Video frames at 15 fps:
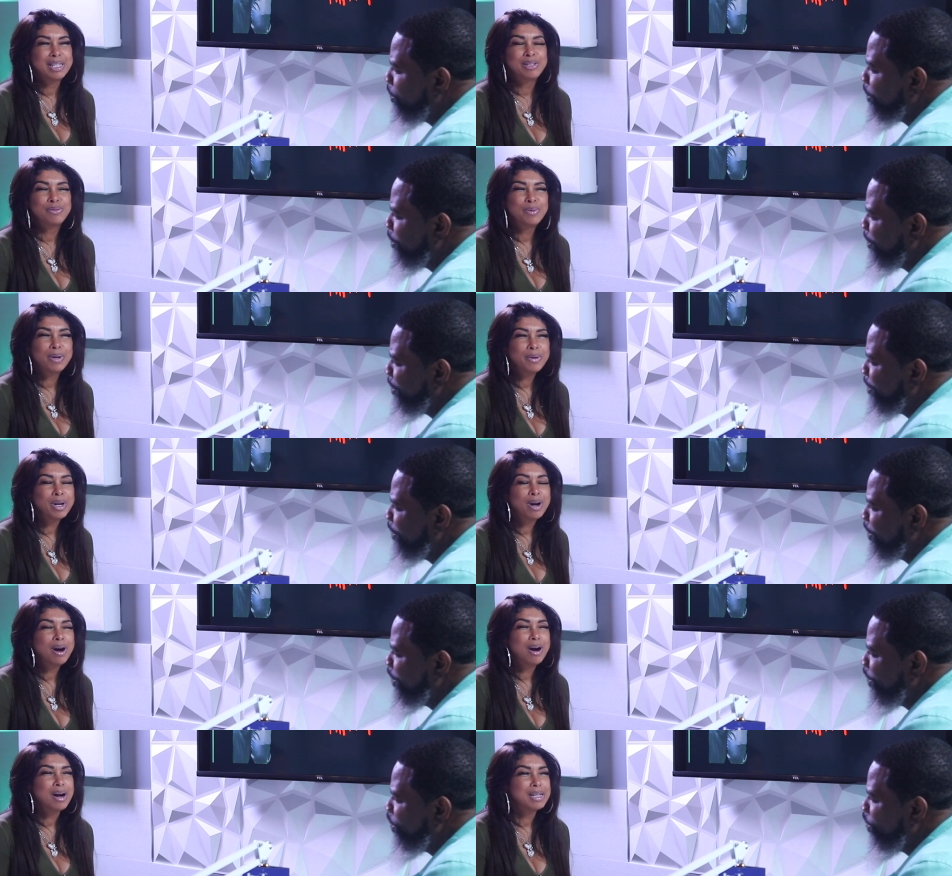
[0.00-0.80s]
Speaker 1: it's very
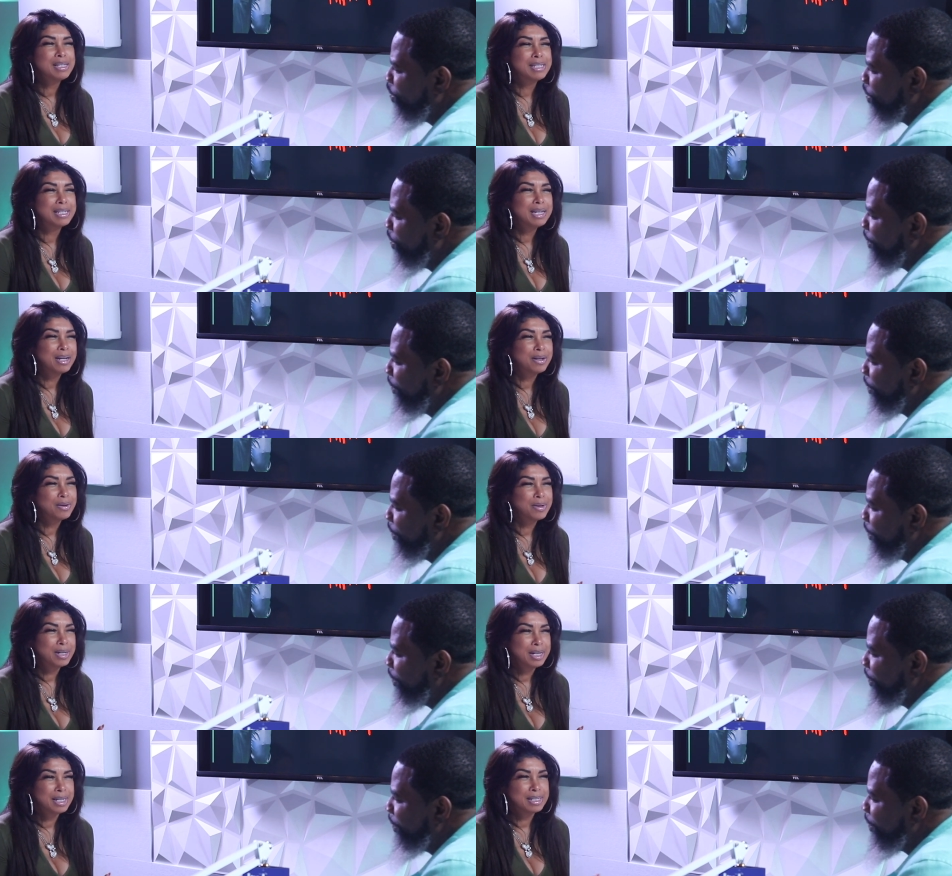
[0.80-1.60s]
hard to get
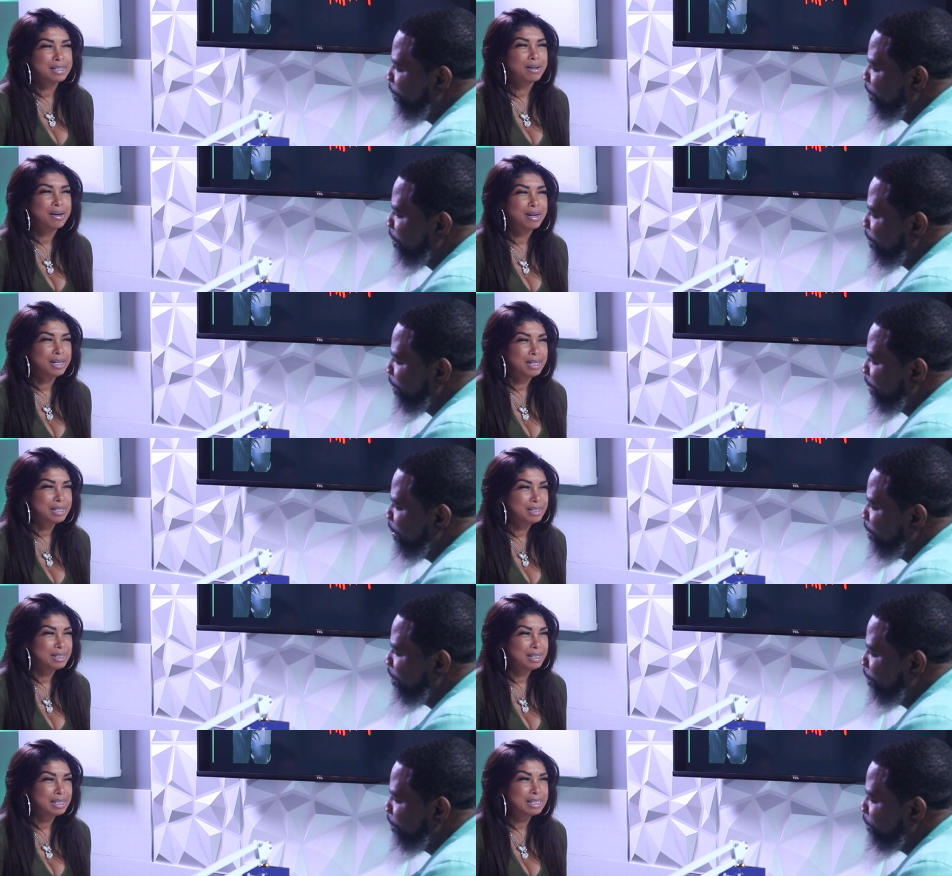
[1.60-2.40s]
on as an
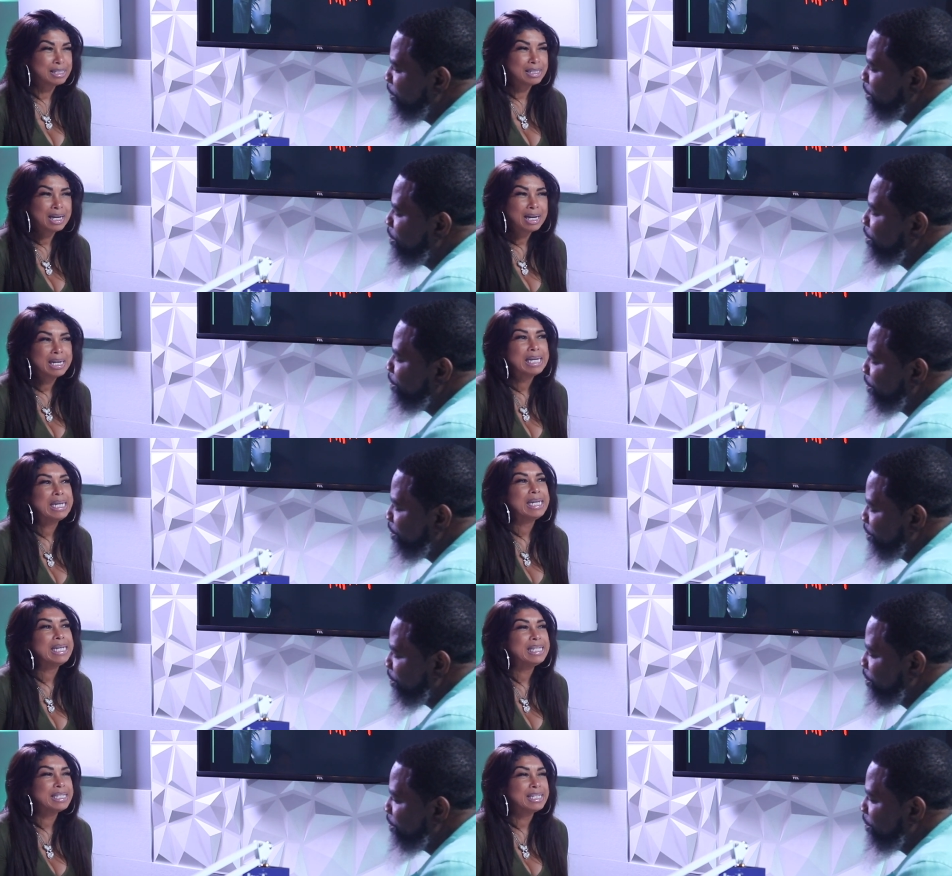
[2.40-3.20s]
artist. It's not
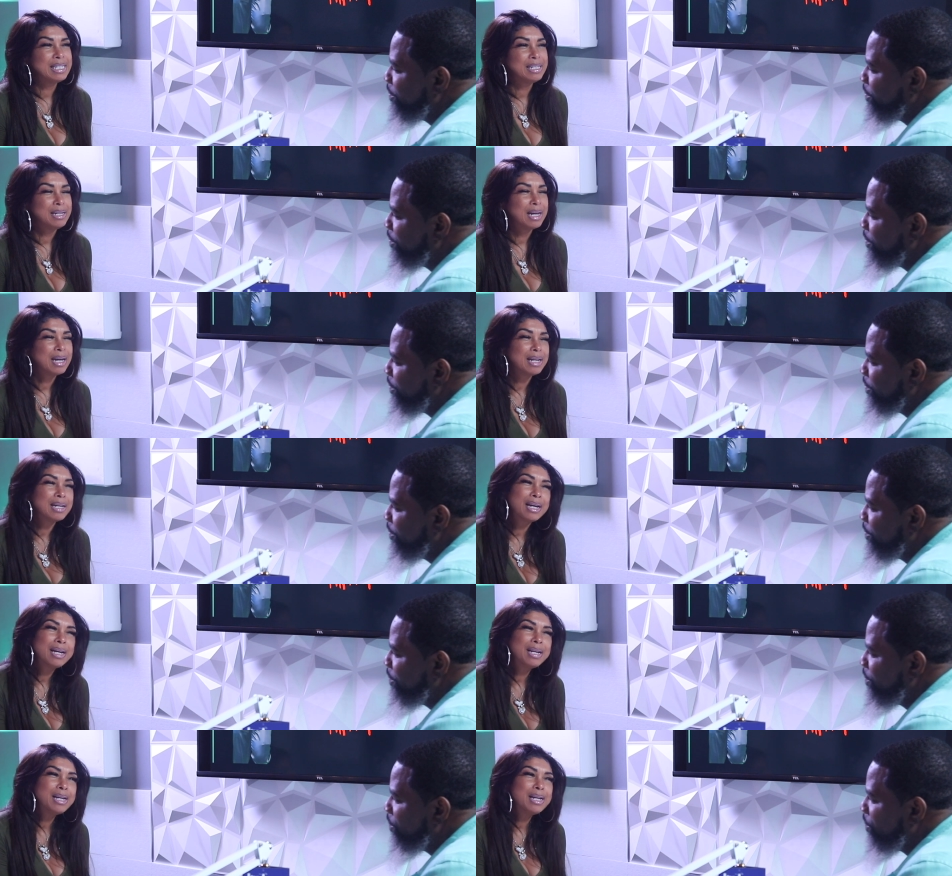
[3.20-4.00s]
easy.
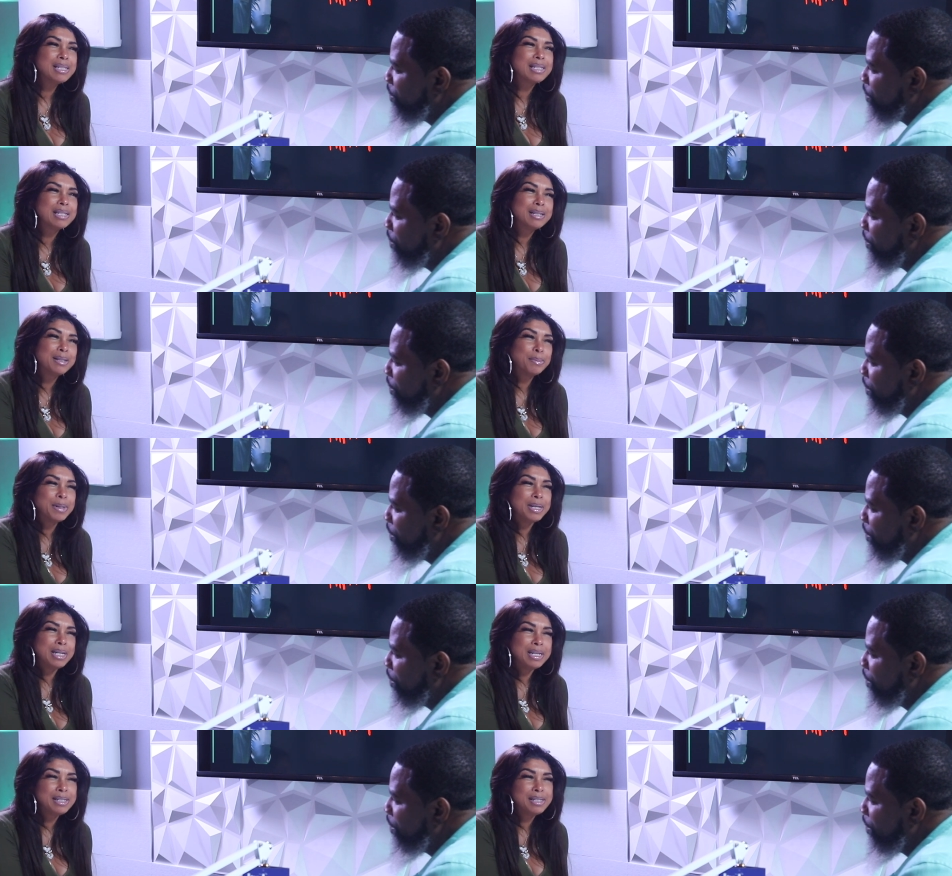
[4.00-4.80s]
Atlanta is a little
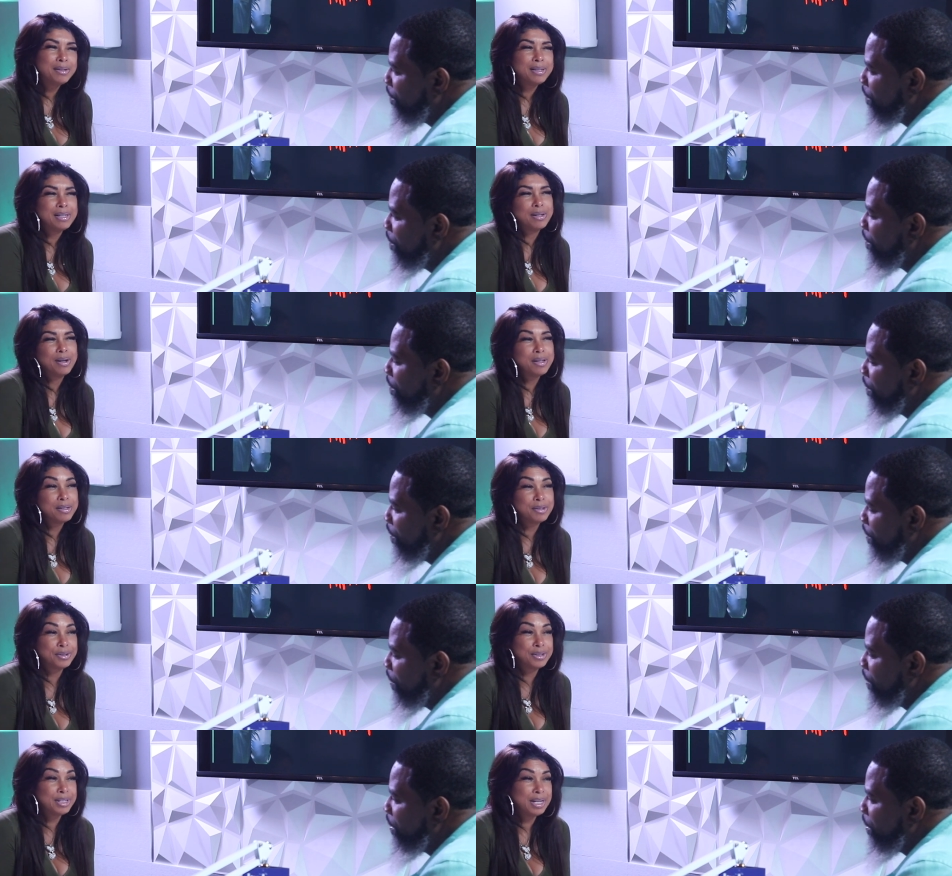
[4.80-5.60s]
bit easier than
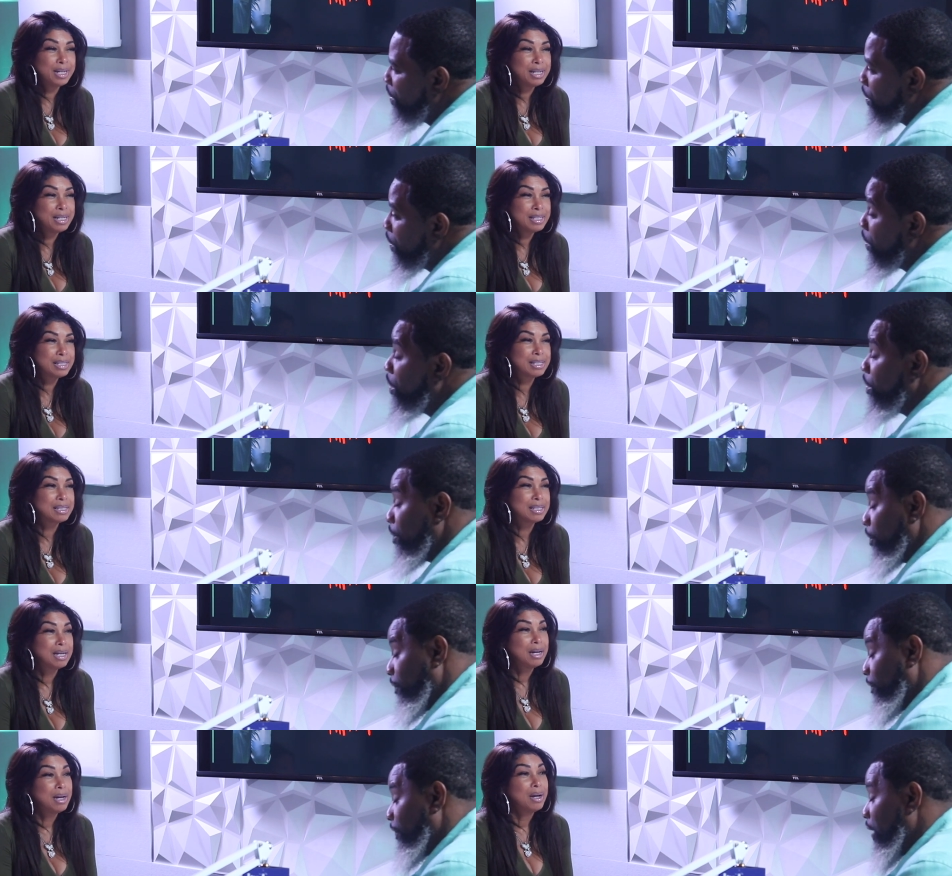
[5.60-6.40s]
other states.
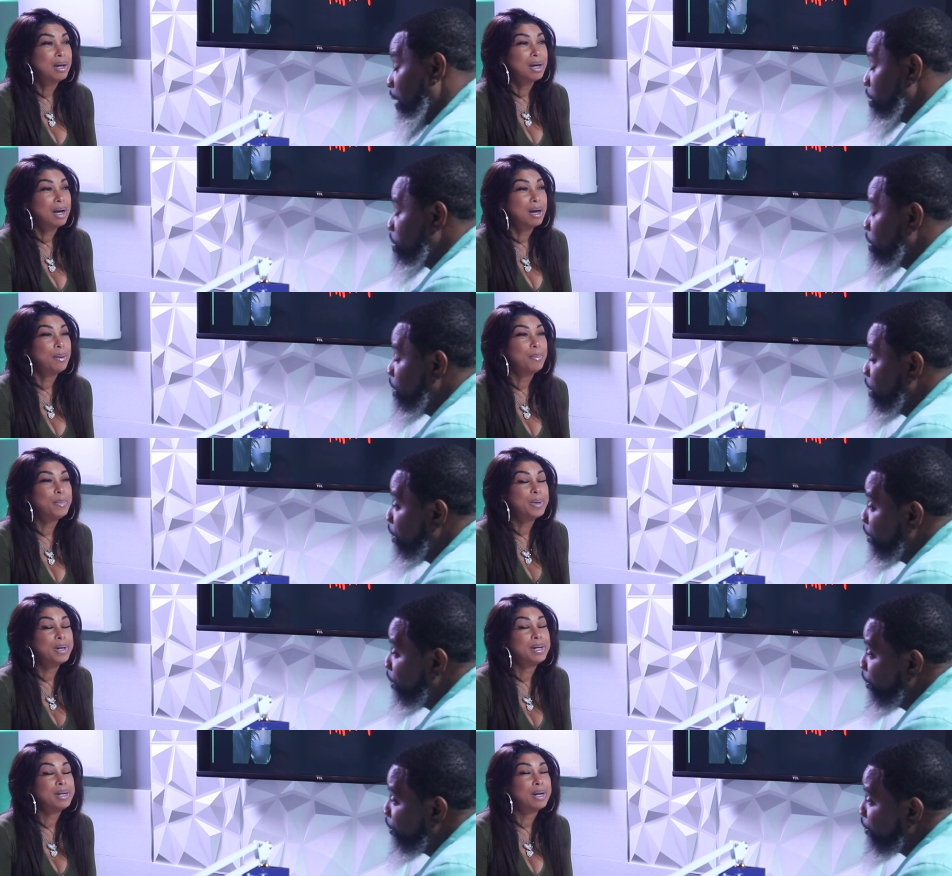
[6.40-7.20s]
Facts.
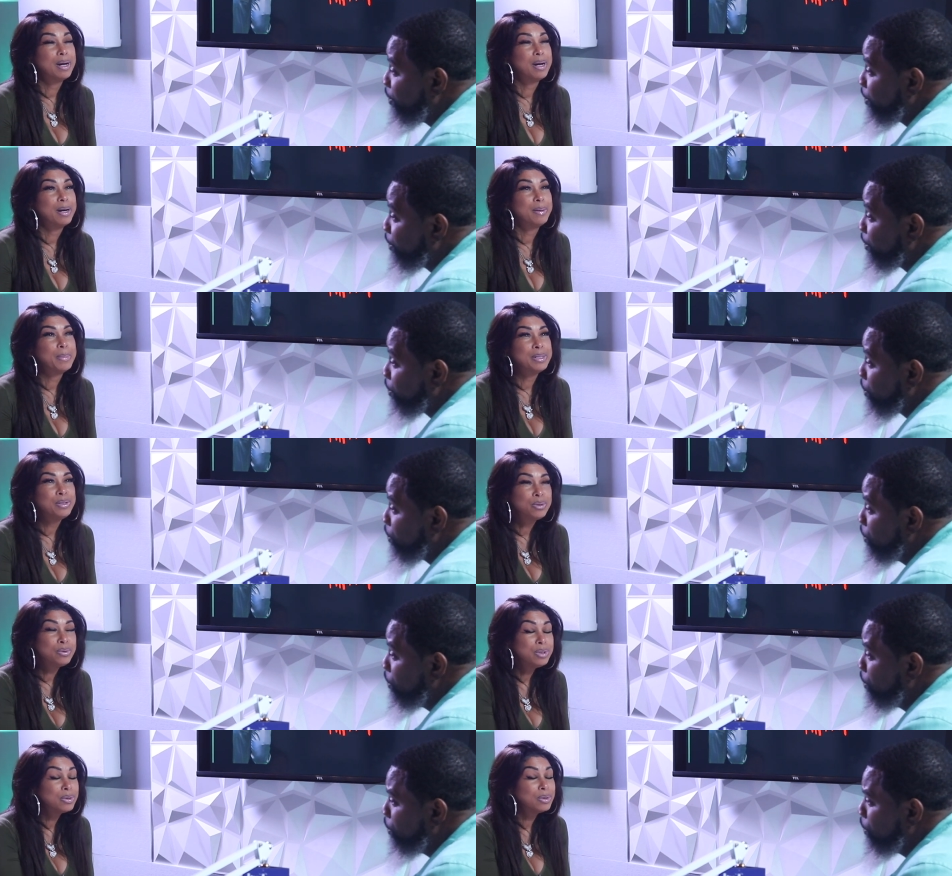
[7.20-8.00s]
But um, I
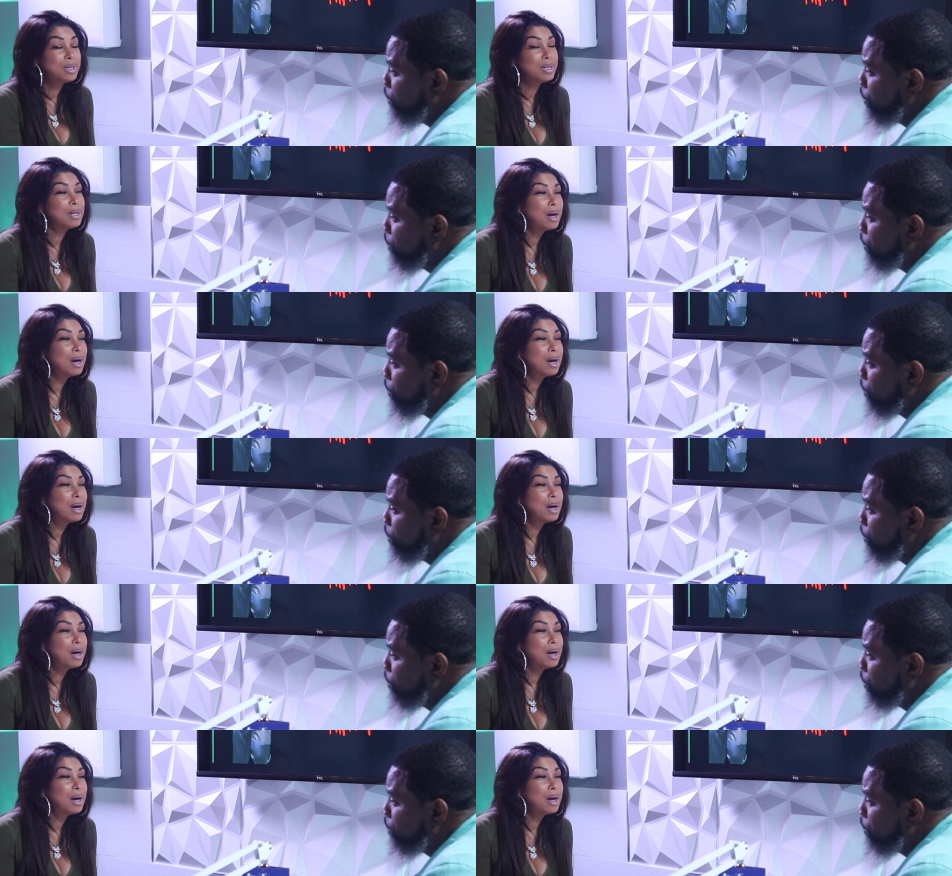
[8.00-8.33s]
do know a